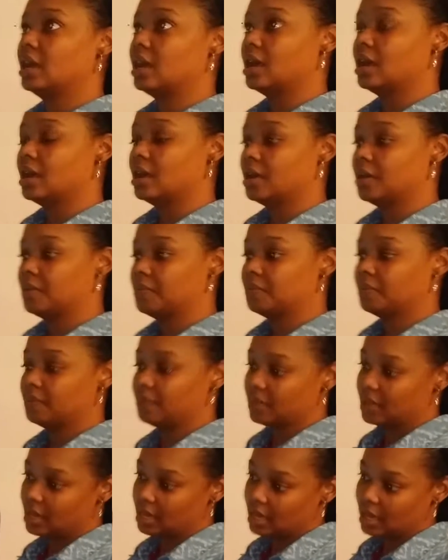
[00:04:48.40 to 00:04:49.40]

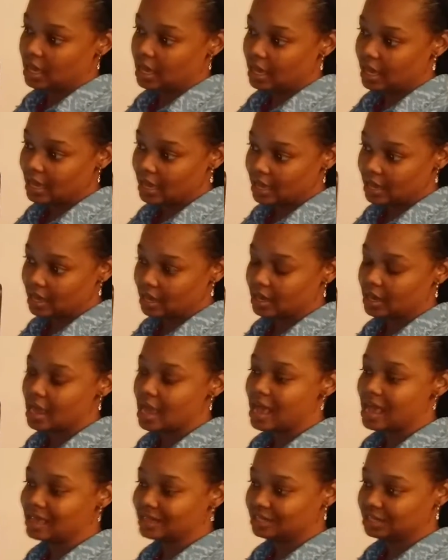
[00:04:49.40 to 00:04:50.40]
hand
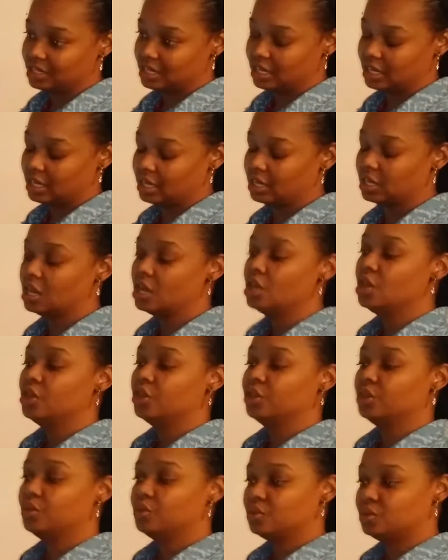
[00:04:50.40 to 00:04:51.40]
hygiene
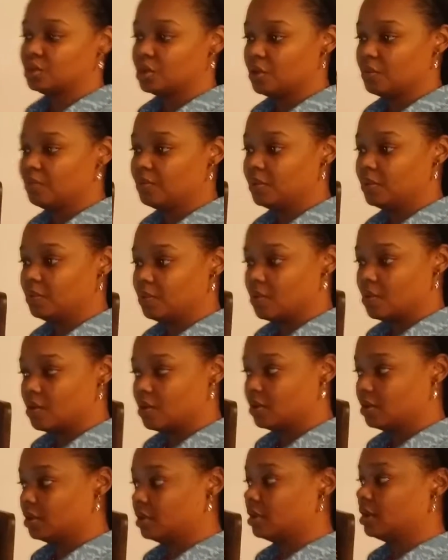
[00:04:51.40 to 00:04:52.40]
through soap and
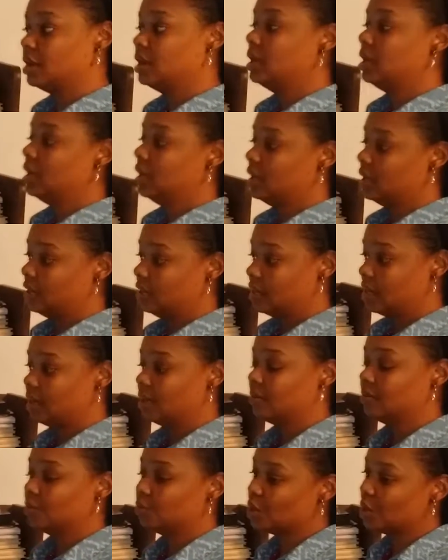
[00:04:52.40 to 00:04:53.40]
water, and
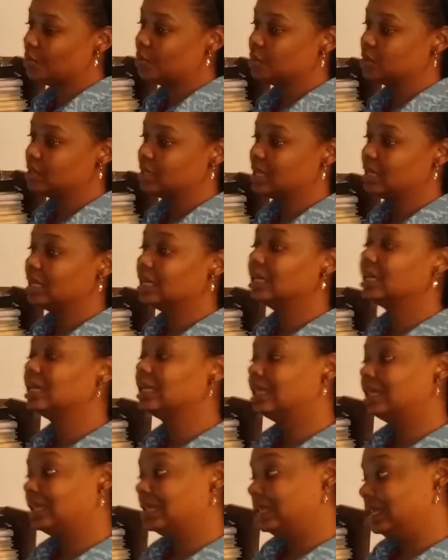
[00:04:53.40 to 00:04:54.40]
that represent
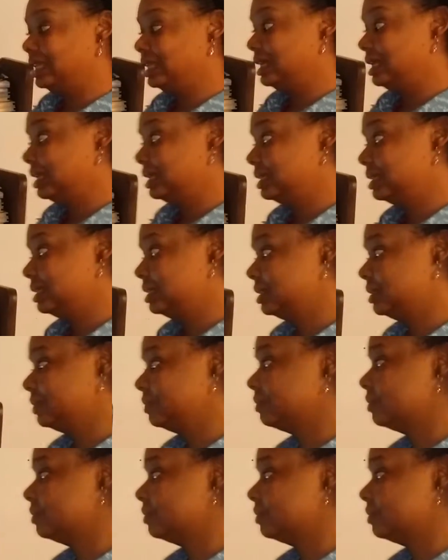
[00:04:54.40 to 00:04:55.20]
cleanliness.